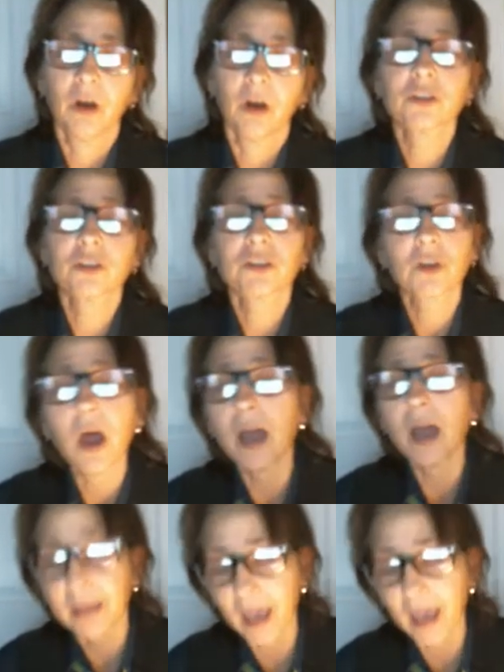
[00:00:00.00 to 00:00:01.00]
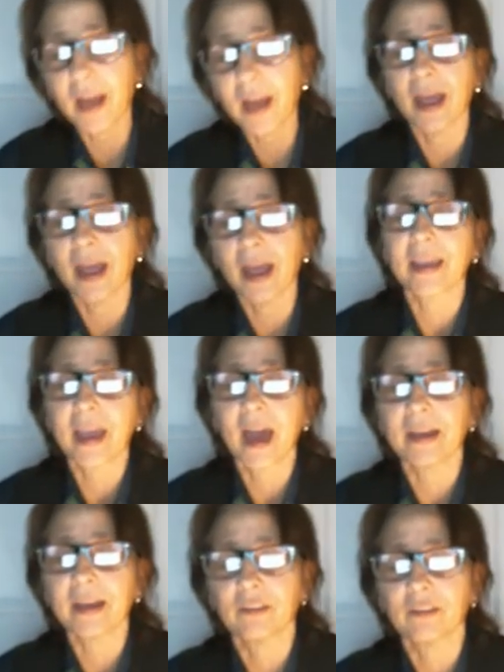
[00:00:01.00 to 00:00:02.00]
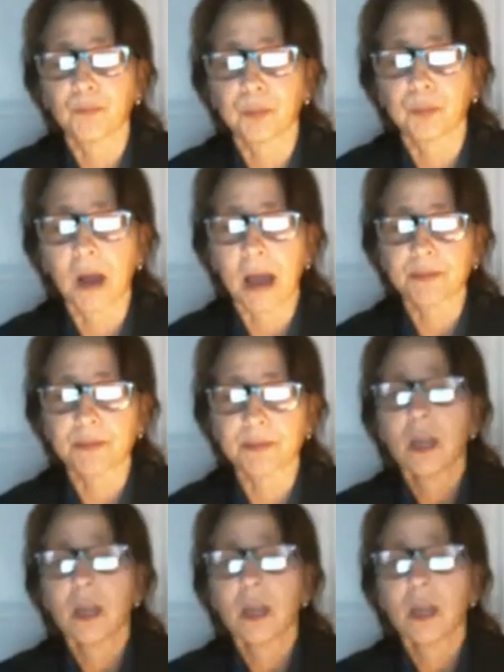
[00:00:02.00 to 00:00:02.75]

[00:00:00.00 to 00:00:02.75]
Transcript: So again, I gotta give props.